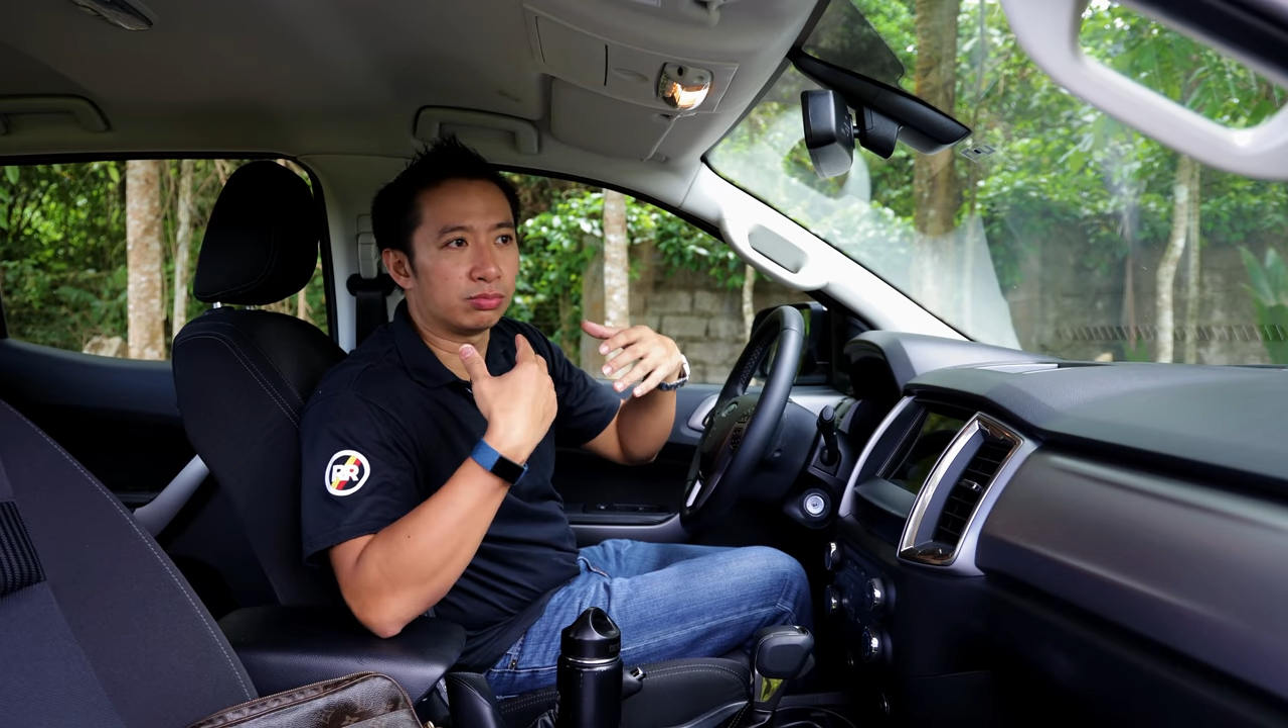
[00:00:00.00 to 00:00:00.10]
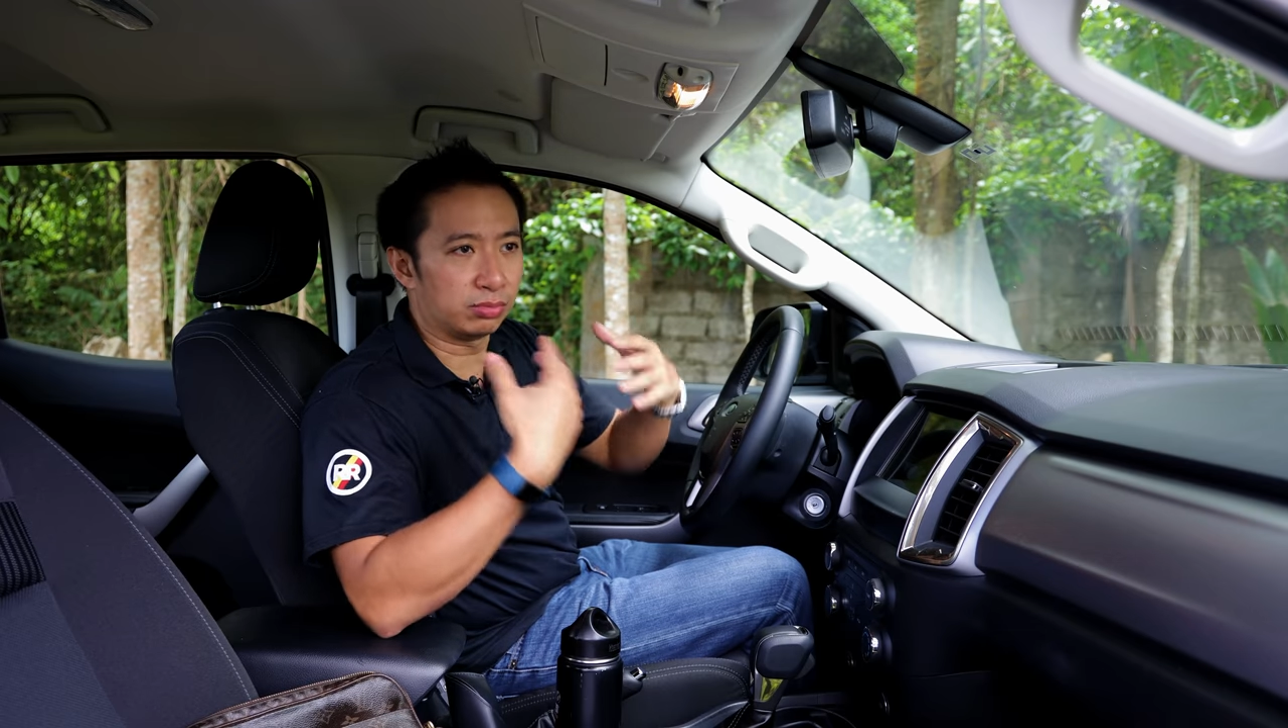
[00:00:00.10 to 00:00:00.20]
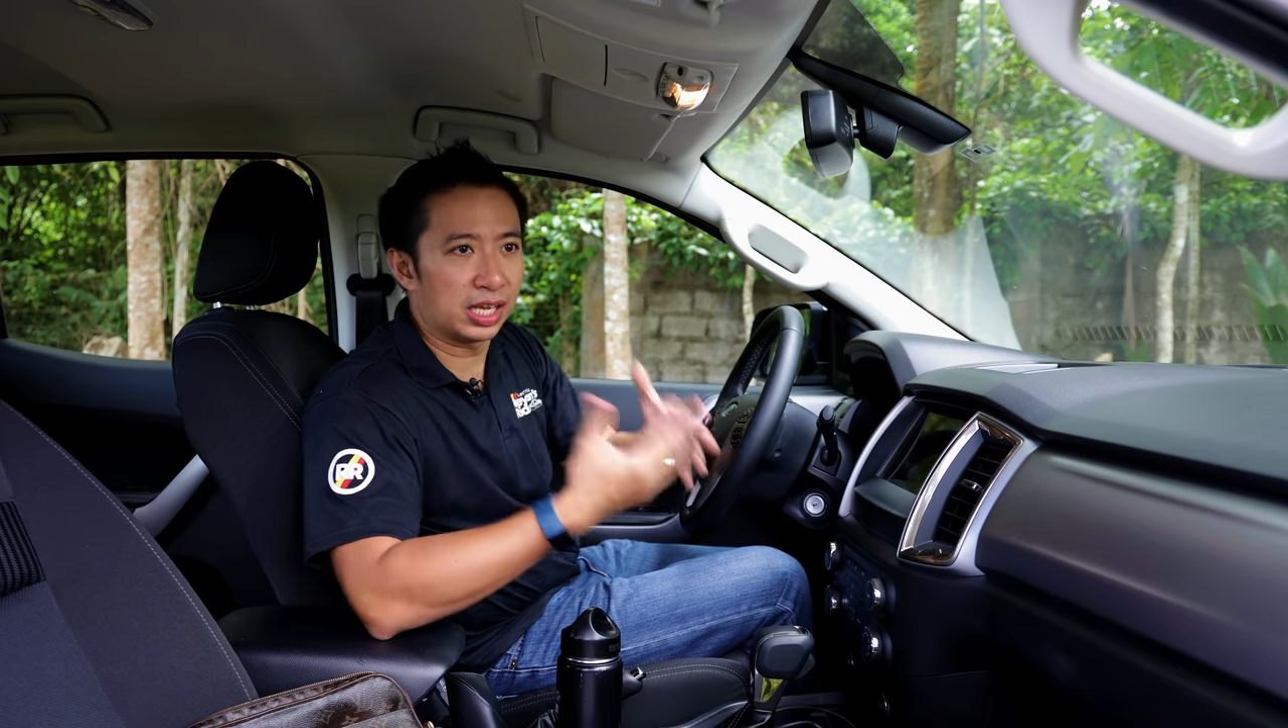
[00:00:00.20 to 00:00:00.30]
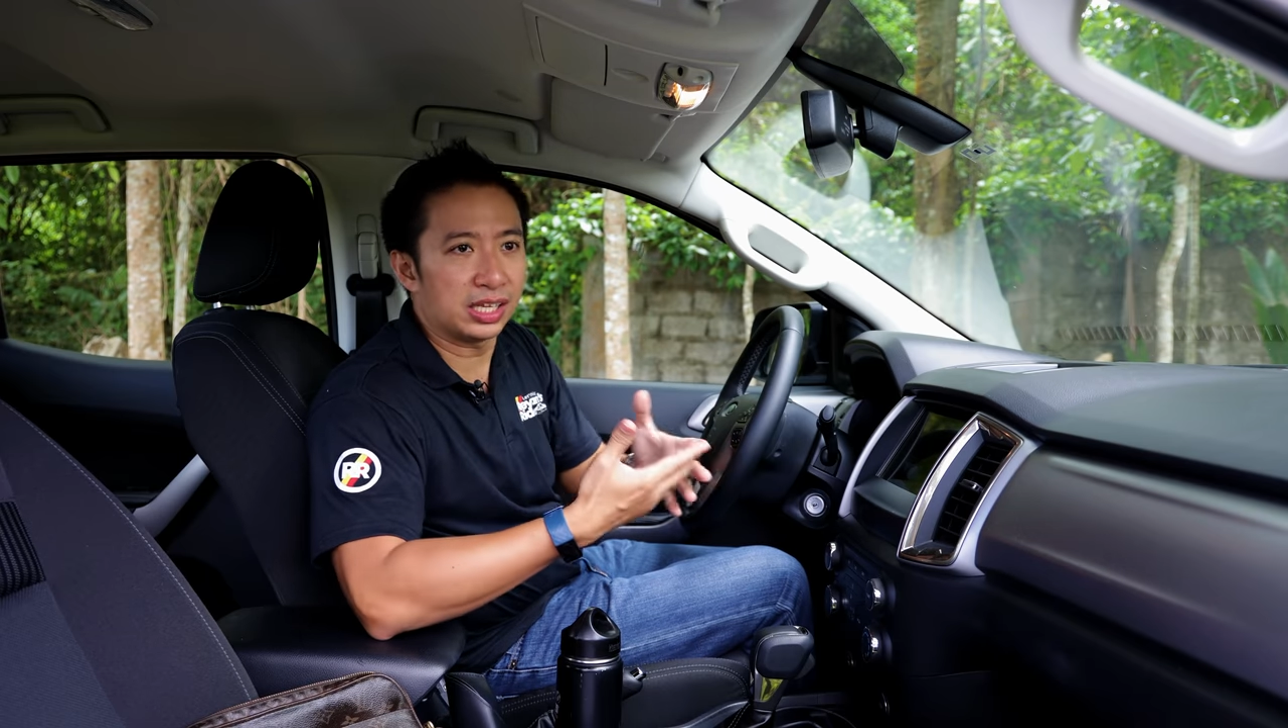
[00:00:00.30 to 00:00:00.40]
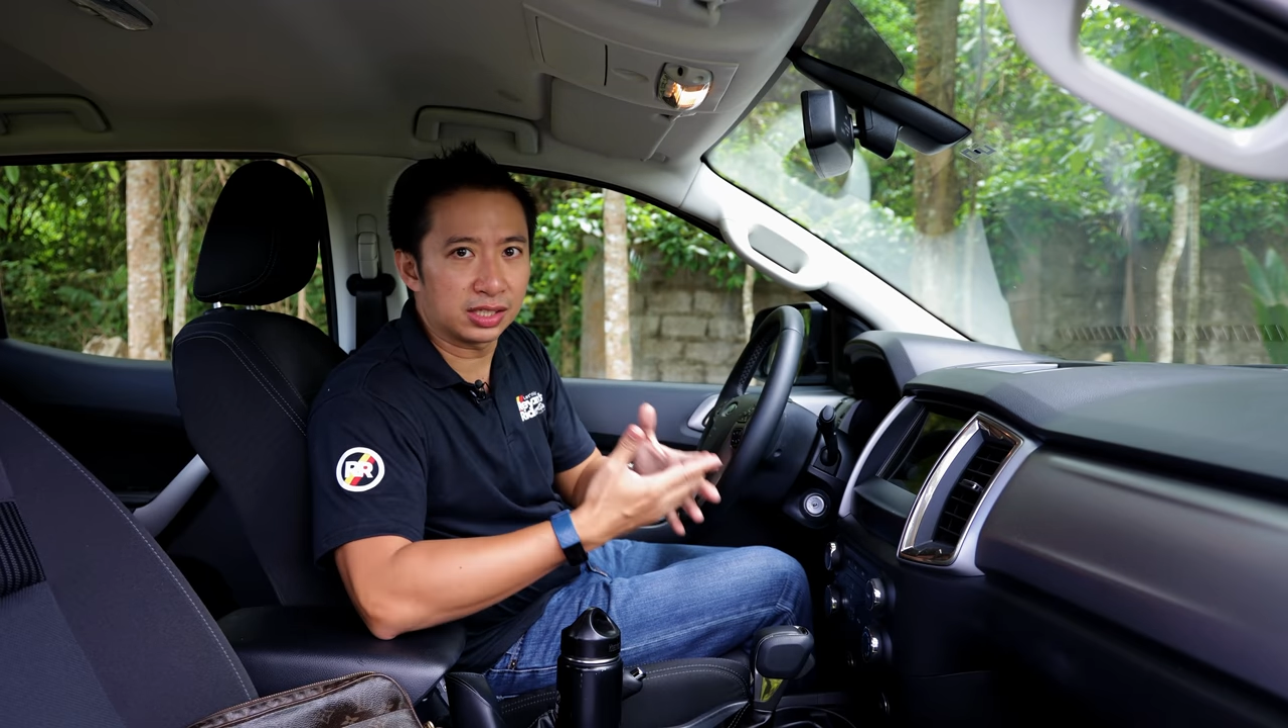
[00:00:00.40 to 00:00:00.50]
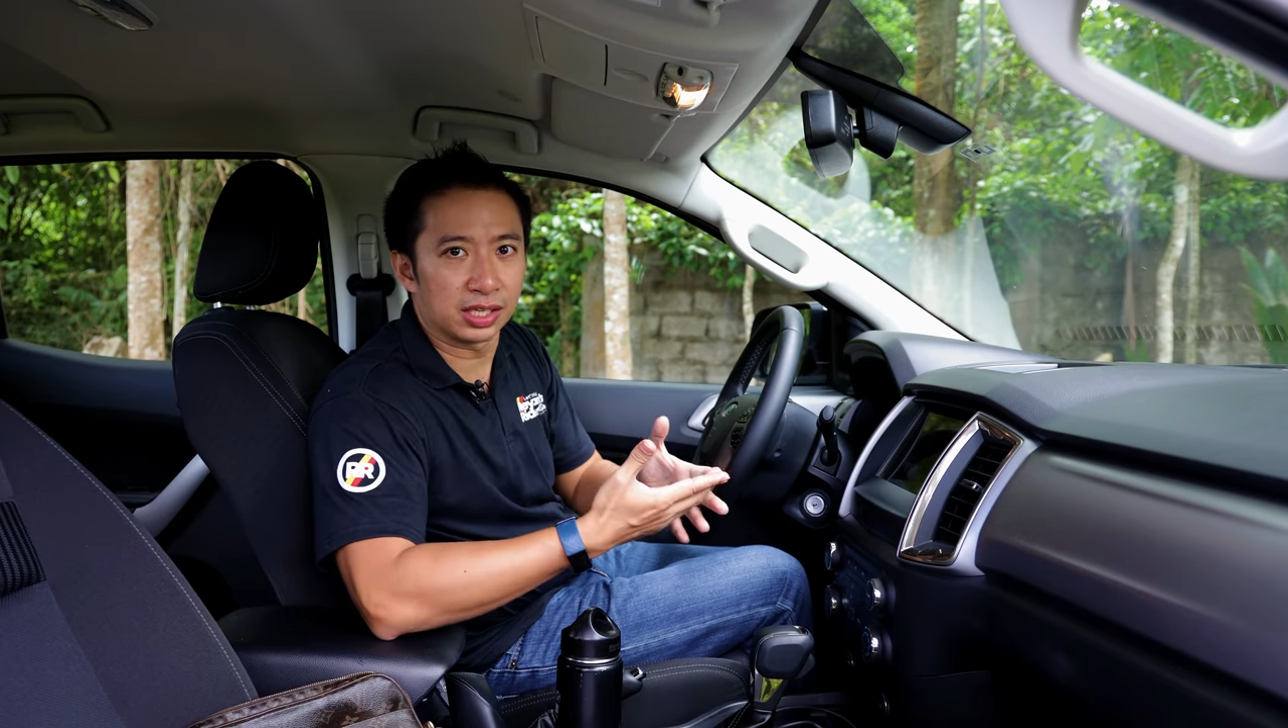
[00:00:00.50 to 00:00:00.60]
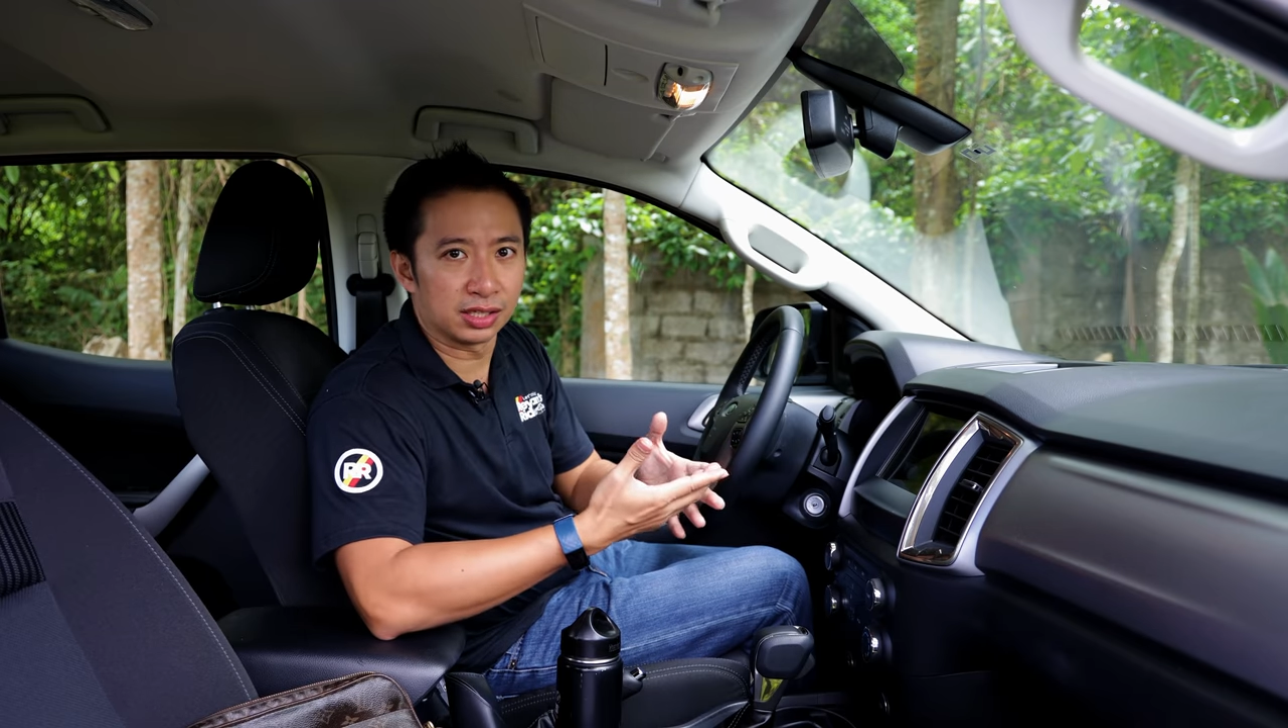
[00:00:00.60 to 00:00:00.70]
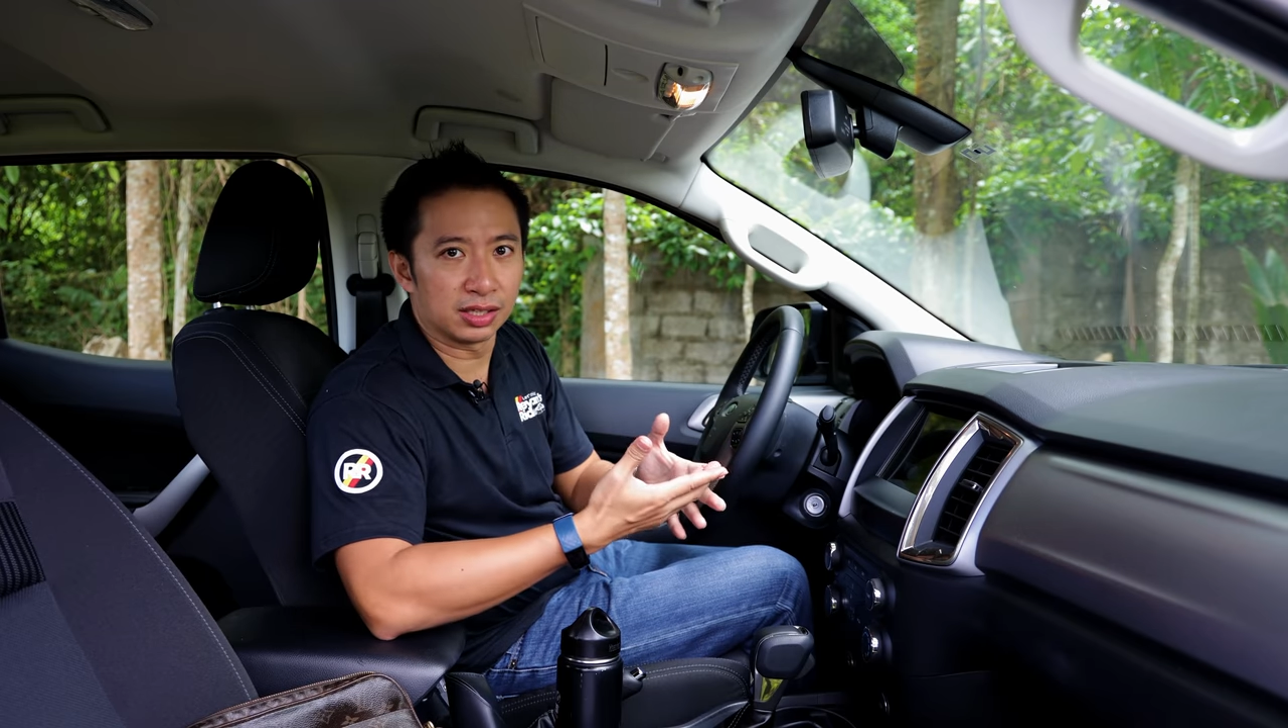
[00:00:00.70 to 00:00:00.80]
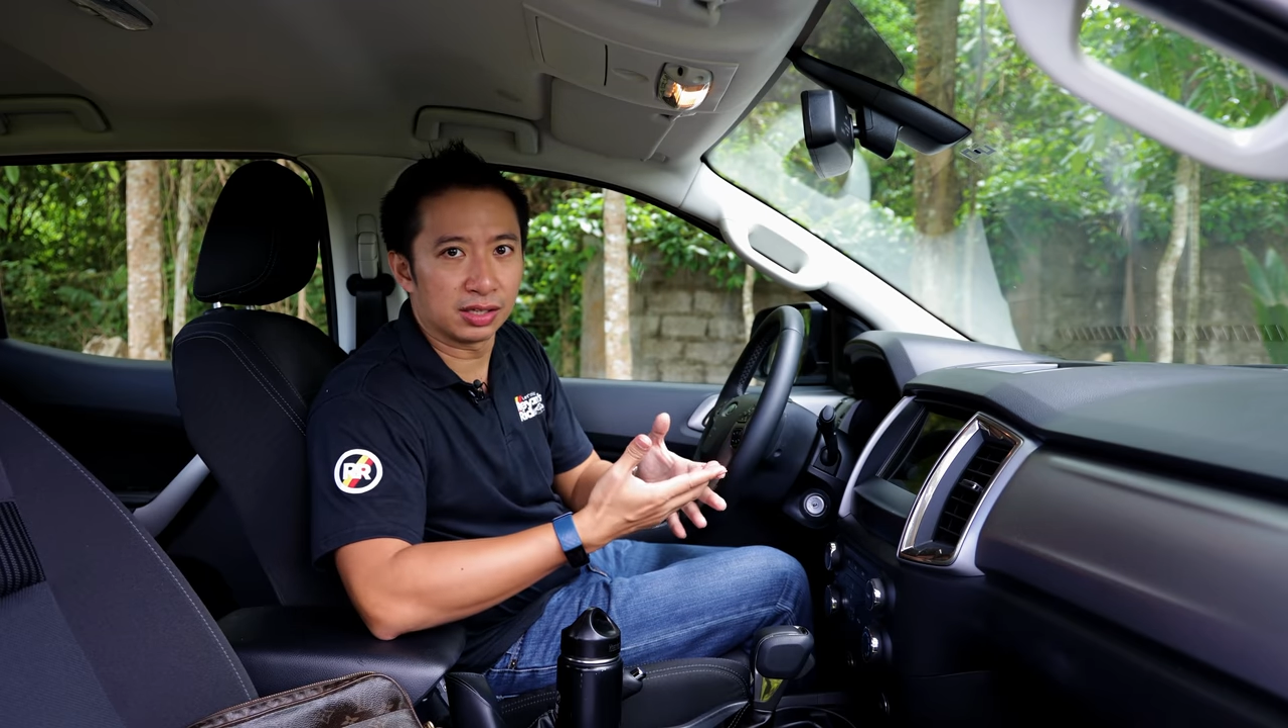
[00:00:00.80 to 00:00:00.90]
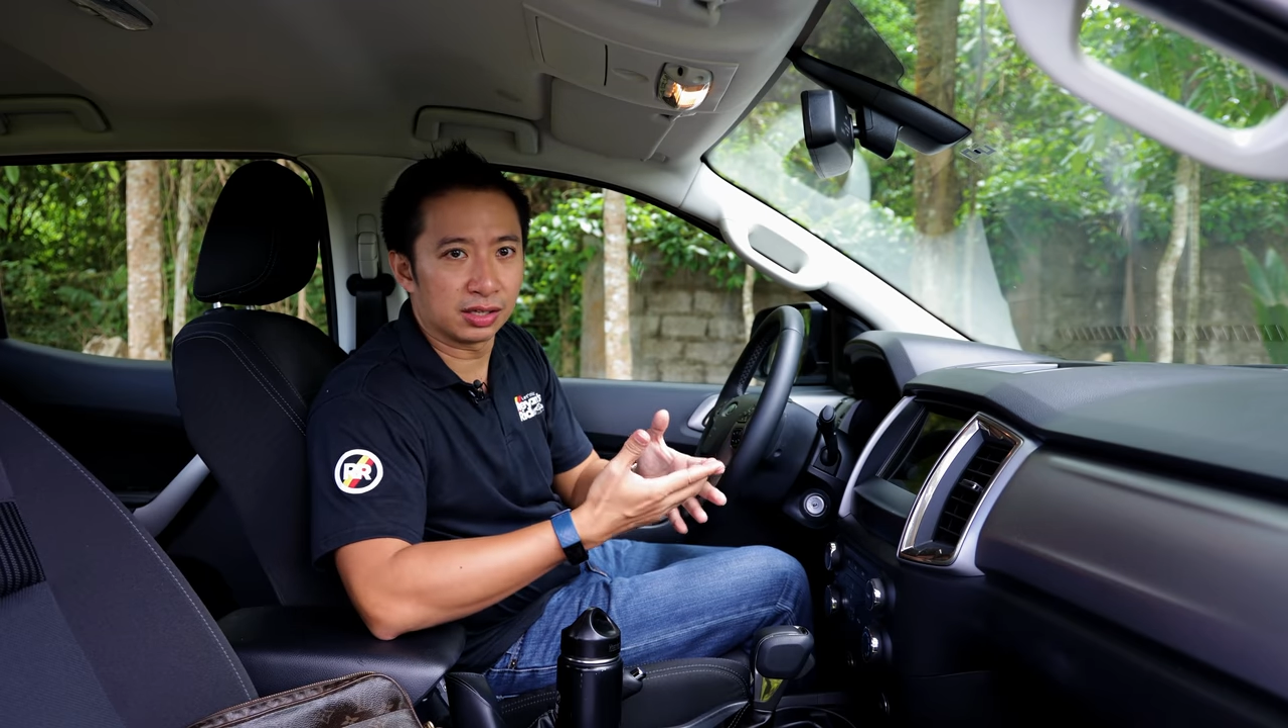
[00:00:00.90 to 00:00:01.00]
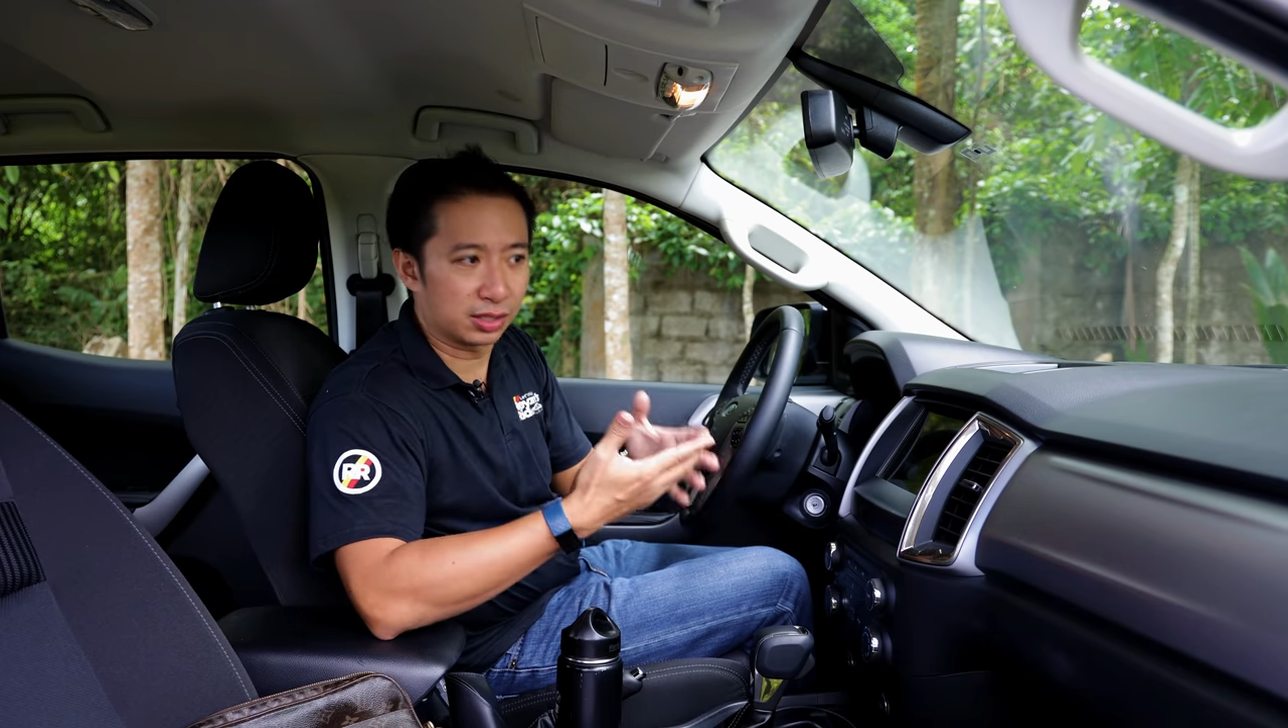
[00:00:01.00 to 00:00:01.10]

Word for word: dated